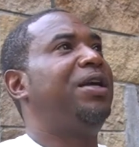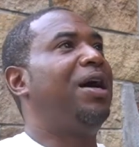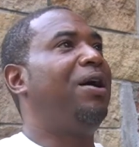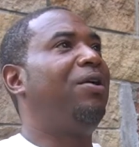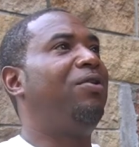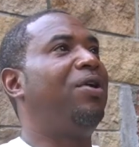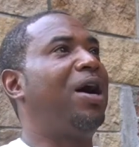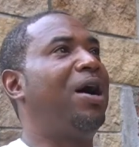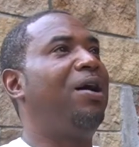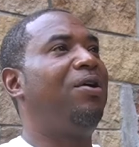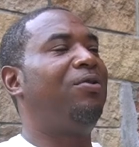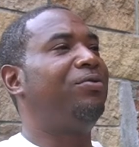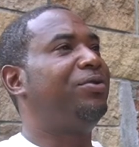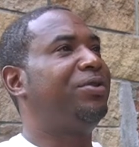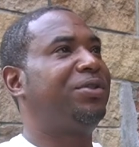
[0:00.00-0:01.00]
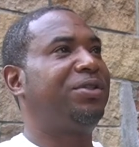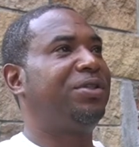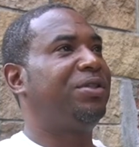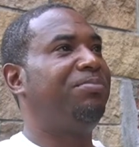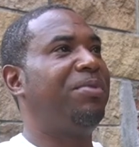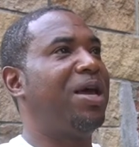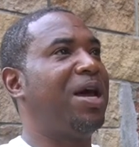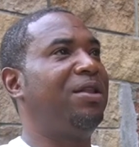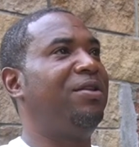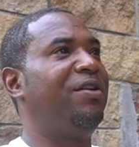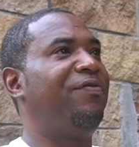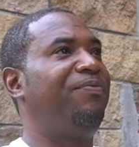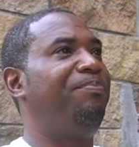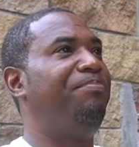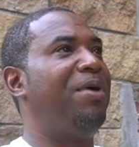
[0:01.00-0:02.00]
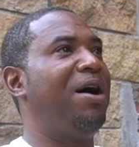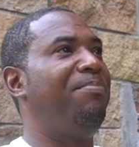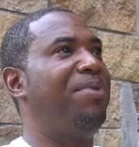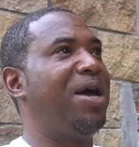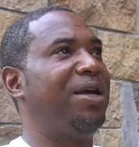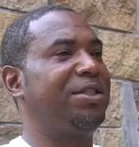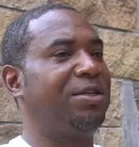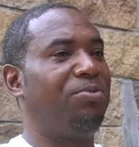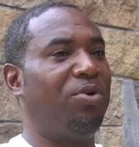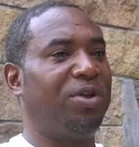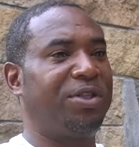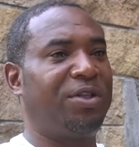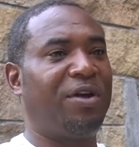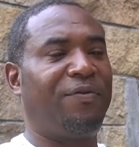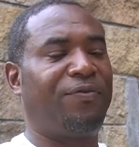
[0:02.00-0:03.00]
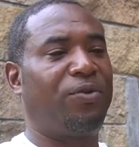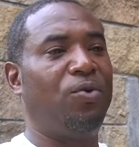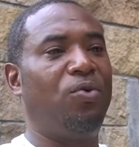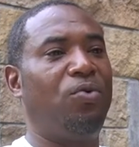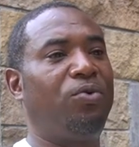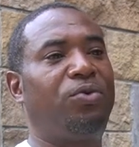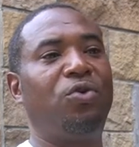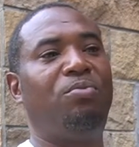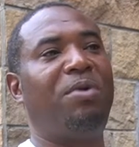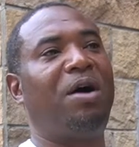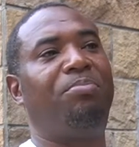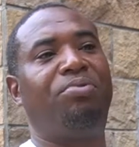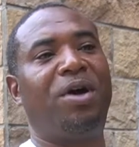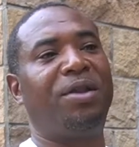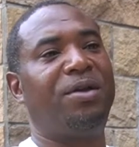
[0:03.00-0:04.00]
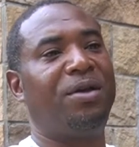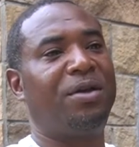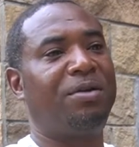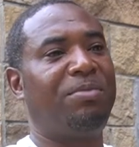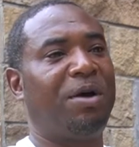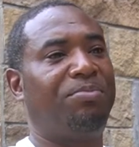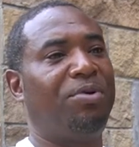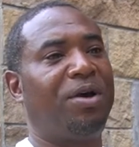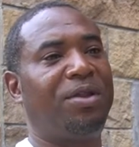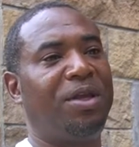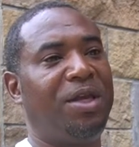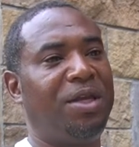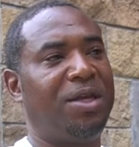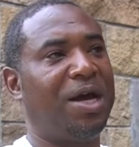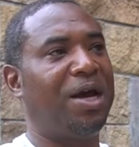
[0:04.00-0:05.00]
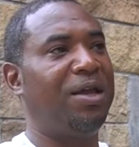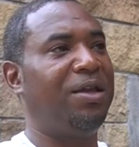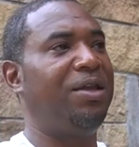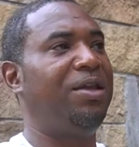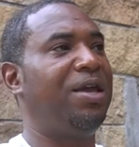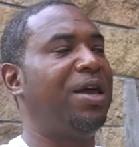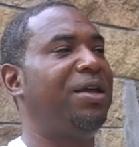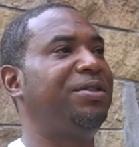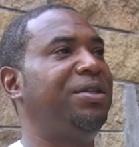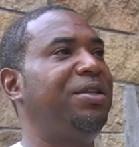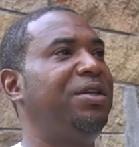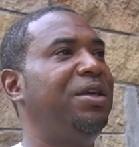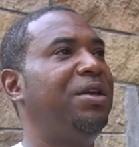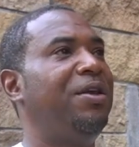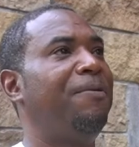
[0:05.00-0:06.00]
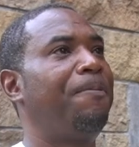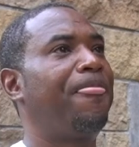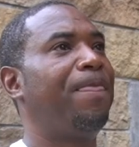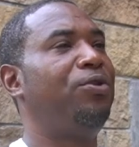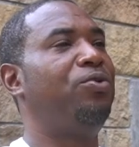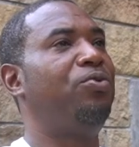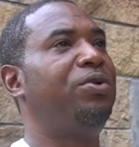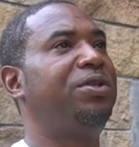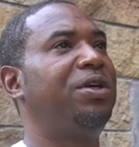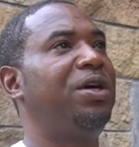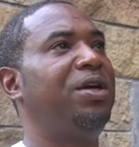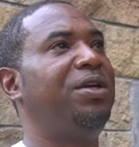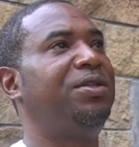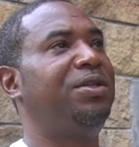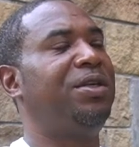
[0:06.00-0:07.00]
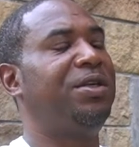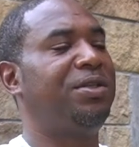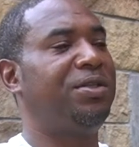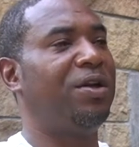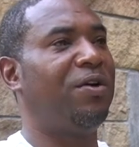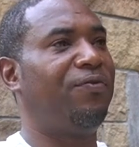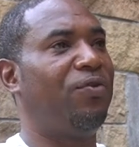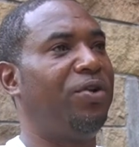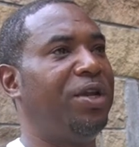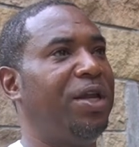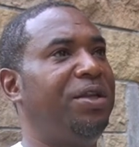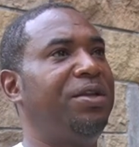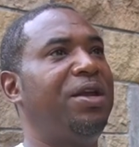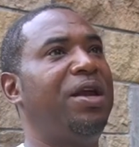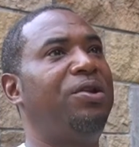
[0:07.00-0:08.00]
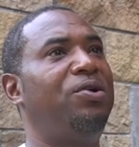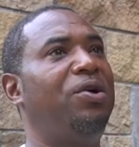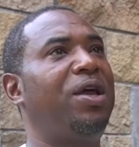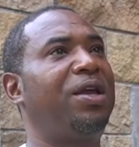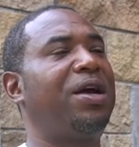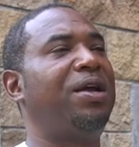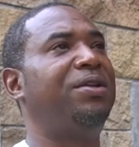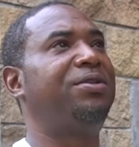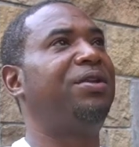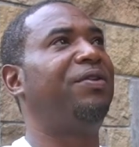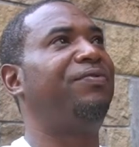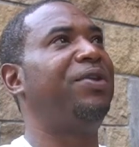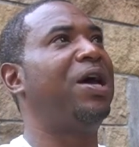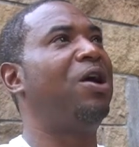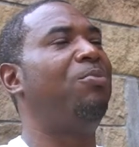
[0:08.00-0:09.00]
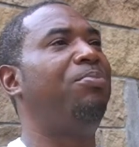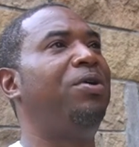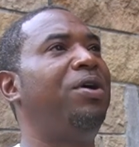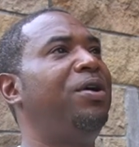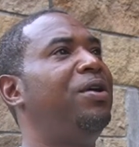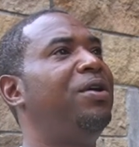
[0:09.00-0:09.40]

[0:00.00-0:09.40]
I don't. Man, I live my basketball stuff through my brother. My brother, he do his stuff on the internet and all that kind of stuff now, but